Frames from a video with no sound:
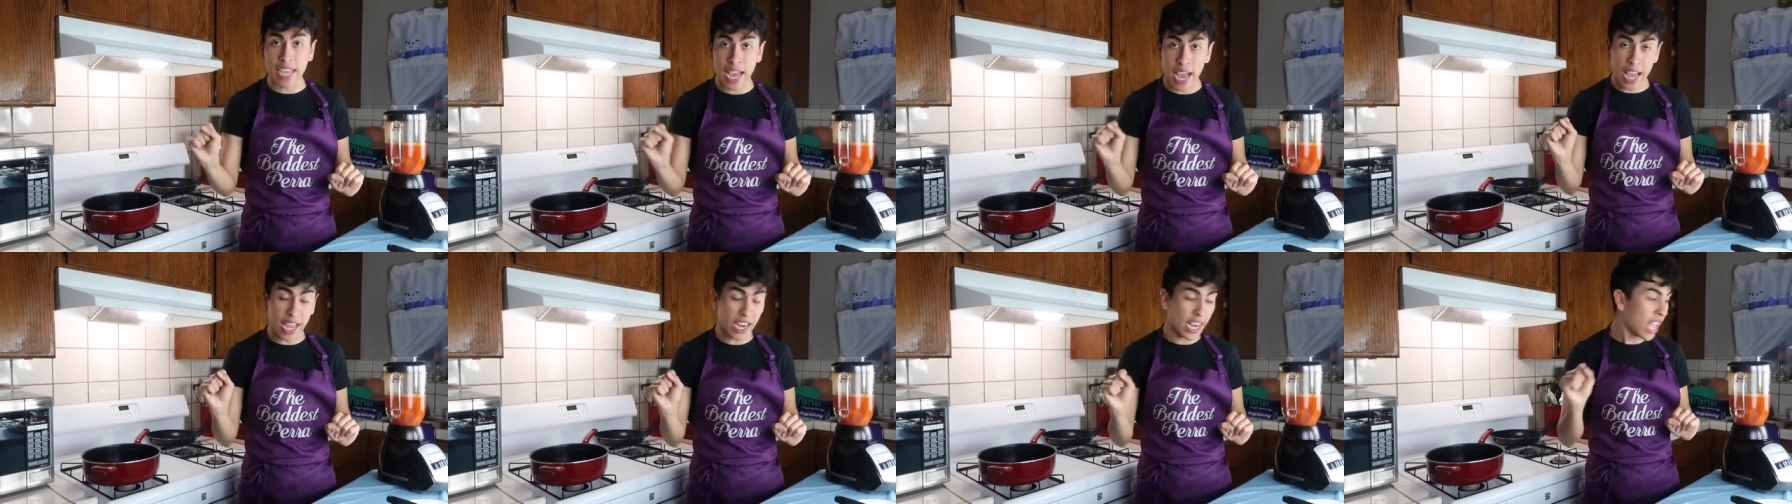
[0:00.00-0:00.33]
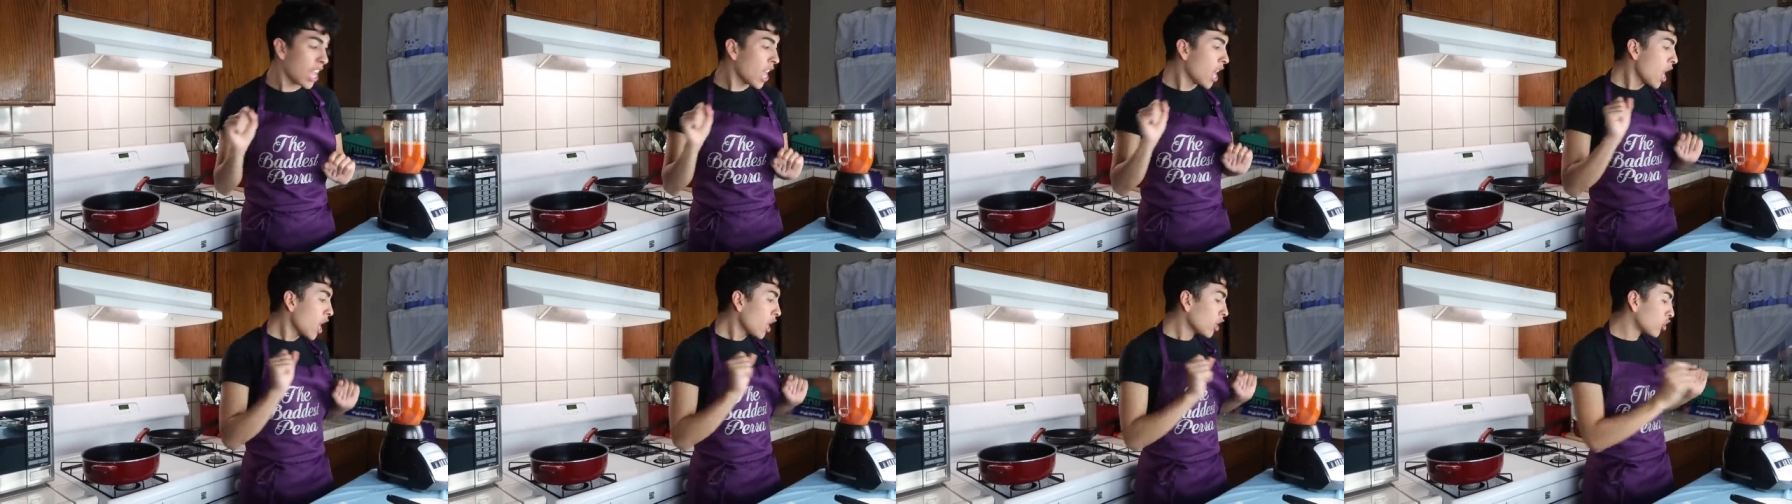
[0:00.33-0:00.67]

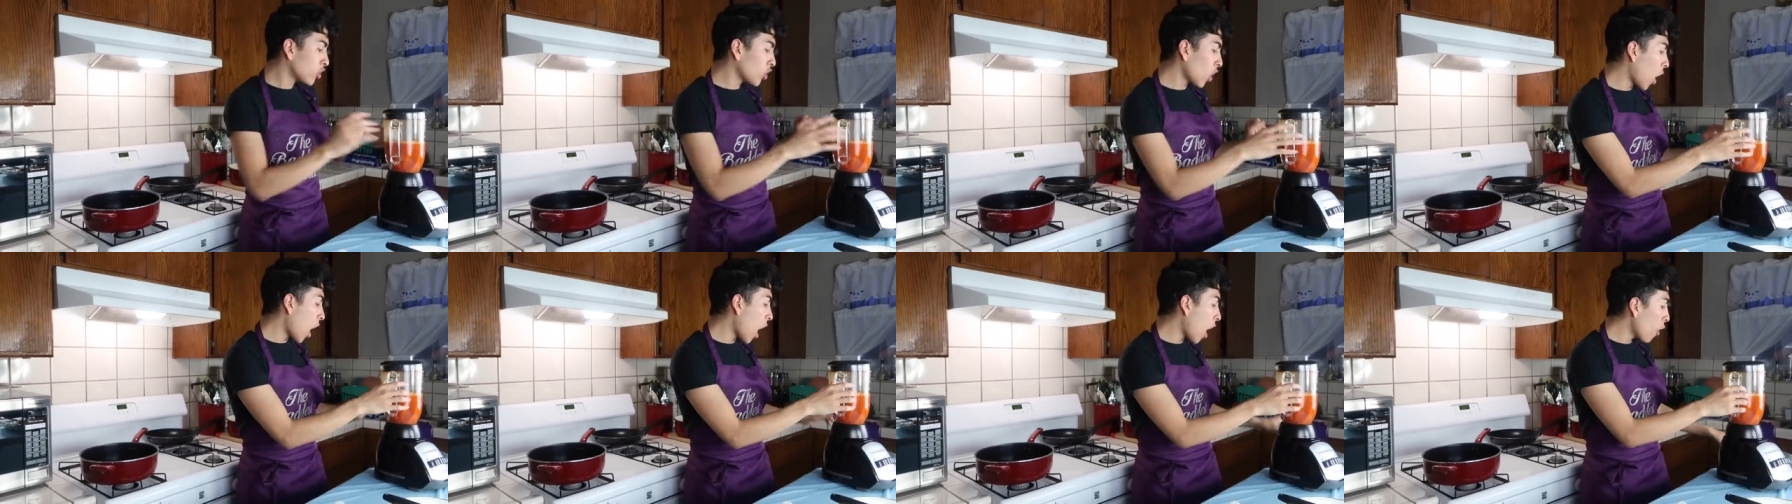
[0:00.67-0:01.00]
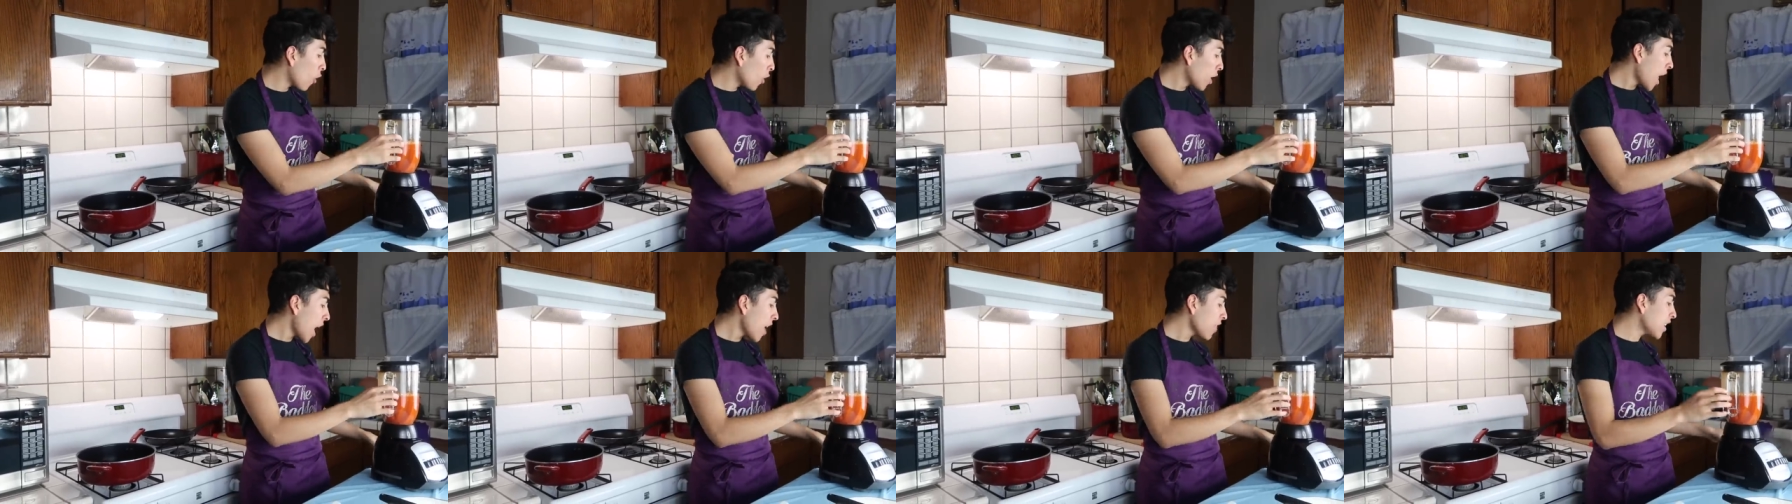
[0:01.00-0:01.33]
done. So
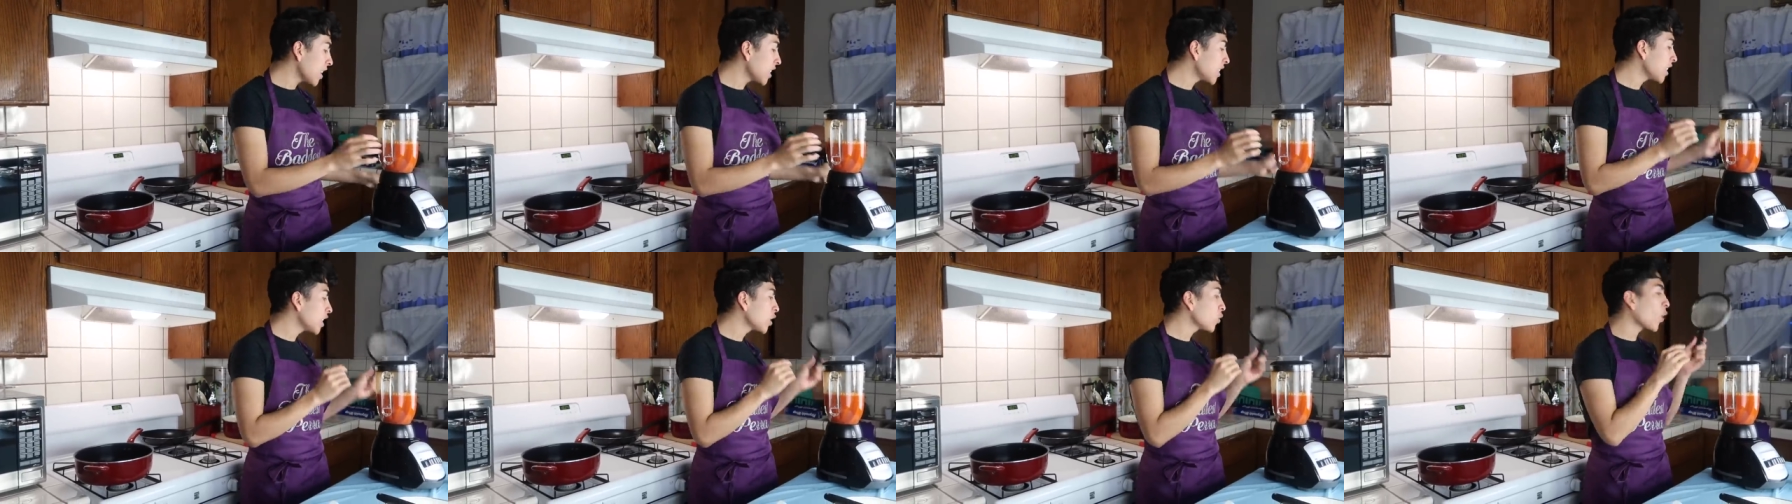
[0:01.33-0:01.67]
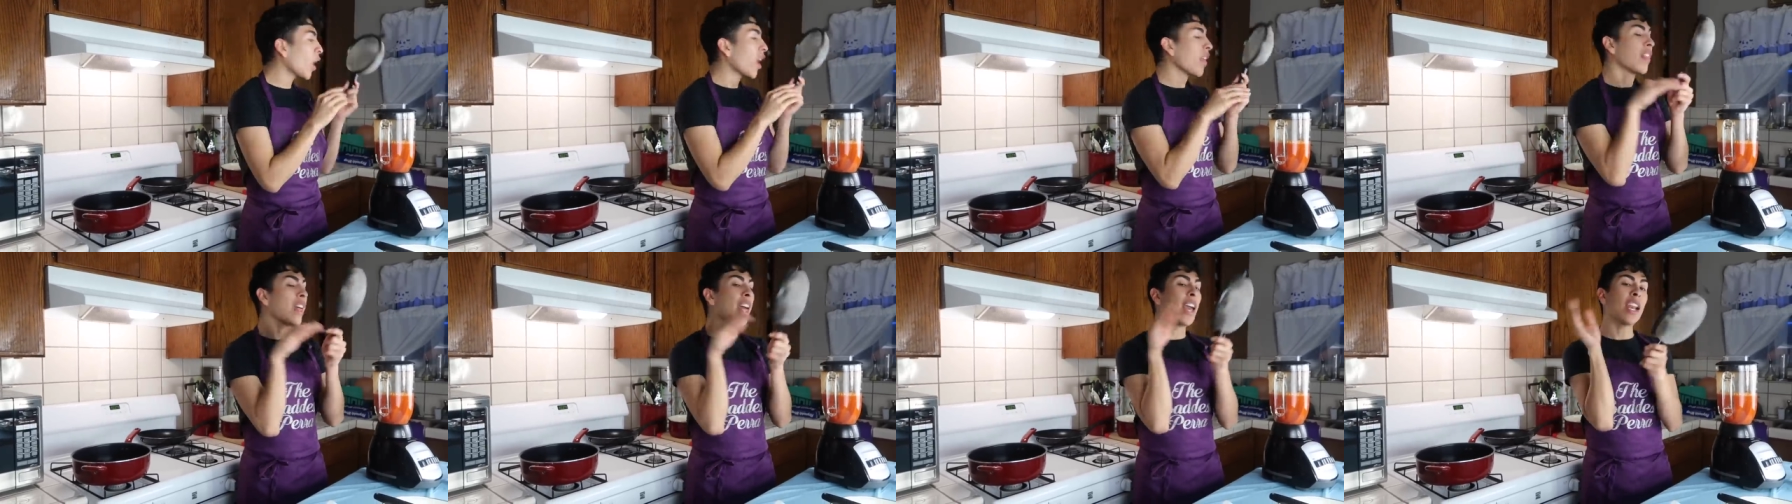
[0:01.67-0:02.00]
ahora this is
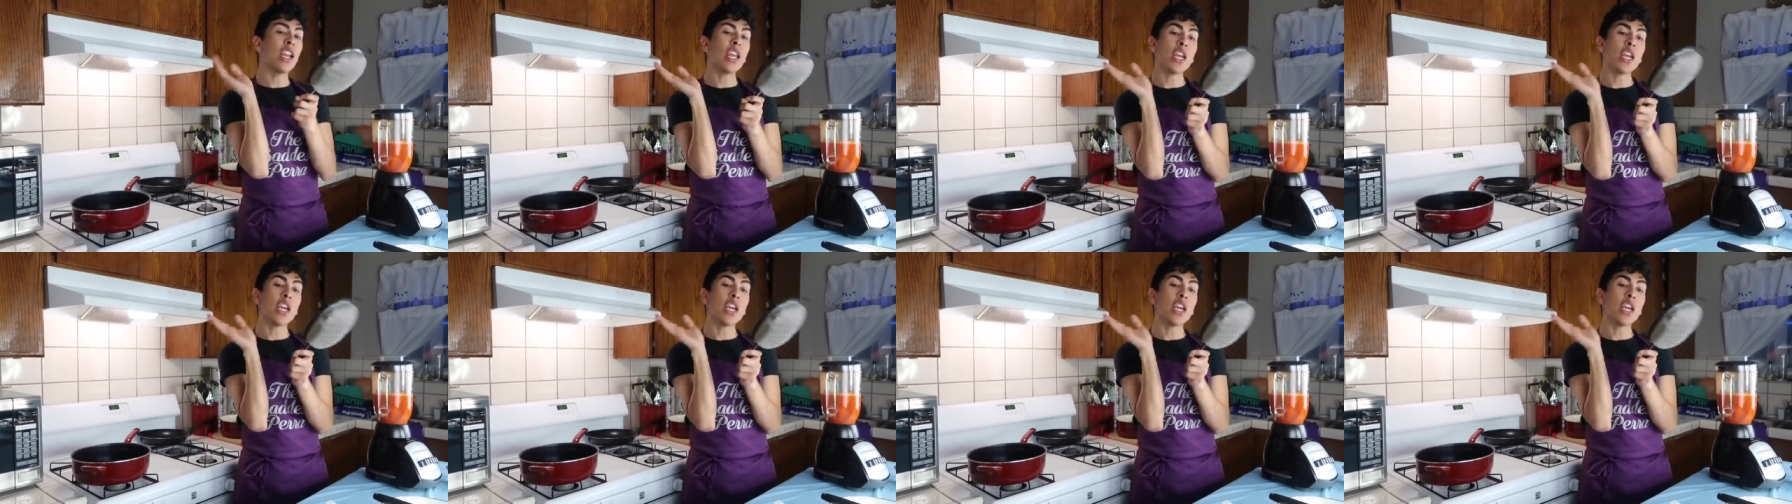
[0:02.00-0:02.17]
where the